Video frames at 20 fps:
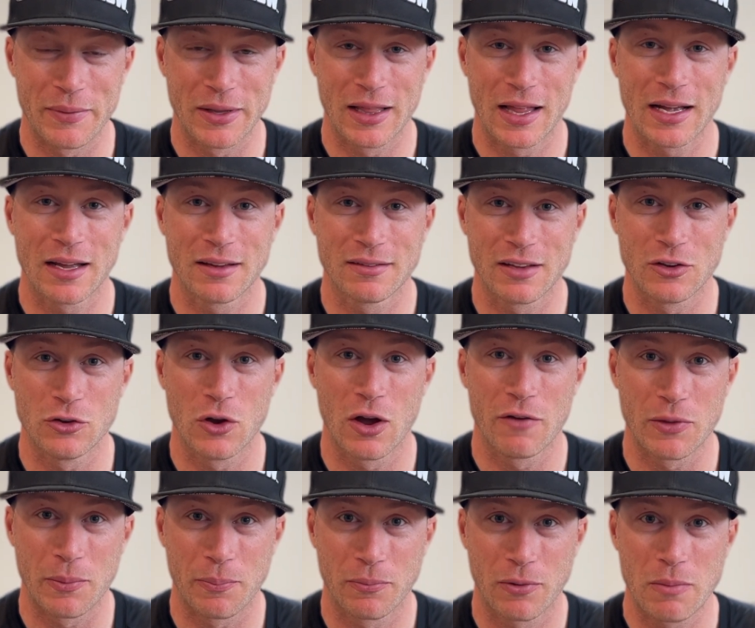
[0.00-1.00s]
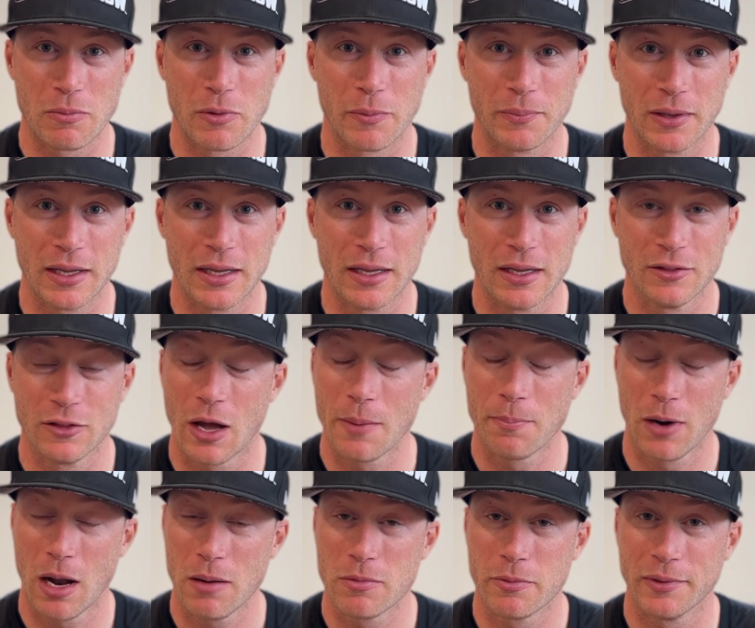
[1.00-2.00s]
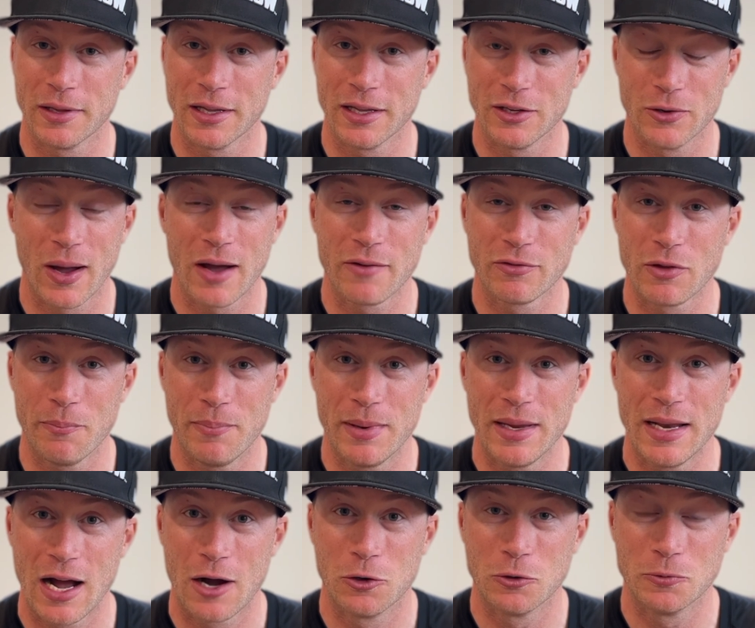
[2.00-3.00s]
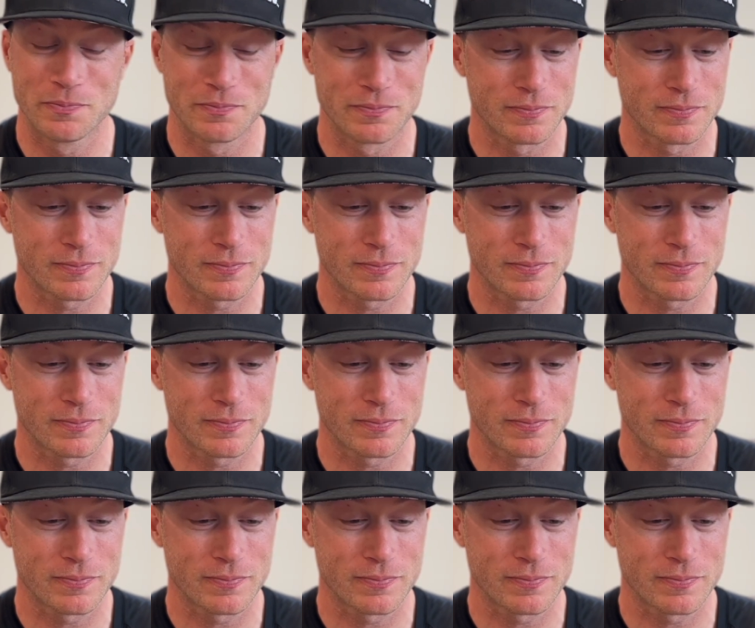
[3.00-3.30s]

And like I said, you have to you have to beat out